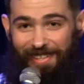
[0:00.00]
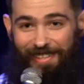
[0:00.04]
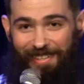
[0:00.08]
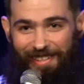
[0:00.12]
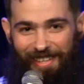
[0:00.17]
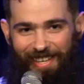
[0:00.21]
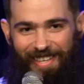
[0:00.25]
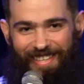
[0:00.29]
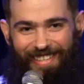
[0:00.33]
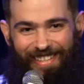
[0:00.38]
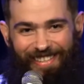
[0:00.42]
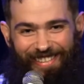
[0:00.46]

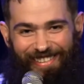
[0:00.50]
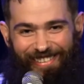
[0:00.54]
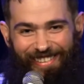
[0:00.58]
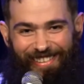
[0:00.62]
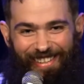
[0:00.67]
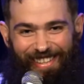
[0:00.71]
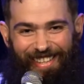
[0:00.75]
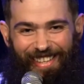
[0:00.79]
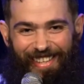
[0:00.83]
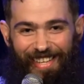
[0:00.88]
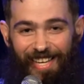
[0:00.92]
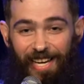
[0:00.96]
And
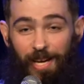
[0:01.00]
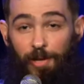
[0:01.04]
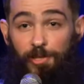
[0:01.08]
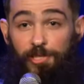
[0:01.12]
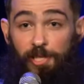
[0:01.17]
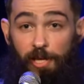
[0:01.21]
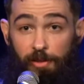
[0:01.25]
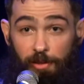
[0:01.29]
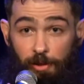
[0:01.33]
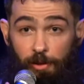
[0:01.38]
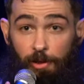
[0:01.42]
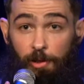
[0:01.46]
I was
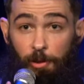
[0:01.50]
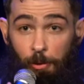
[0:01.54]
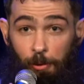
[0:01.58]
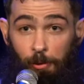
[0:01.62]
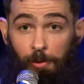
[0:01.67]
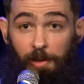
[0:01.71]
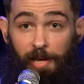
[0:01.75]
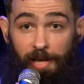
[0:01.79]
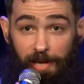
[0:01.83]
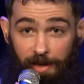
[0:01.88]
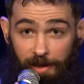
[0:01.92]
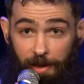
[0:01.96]
like, they're
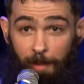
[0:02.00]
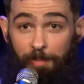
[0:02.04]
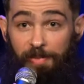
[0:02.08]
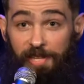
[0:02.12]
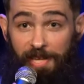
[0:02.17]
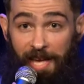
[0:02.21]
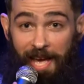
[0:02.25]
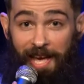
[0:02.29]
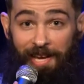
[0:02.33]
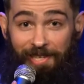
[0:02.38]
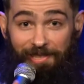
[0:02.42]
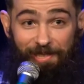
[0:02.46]
cool, I could up
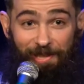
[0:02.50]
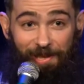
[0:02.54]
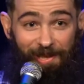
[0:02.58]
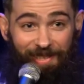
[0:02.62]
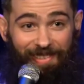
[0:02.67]
the ante.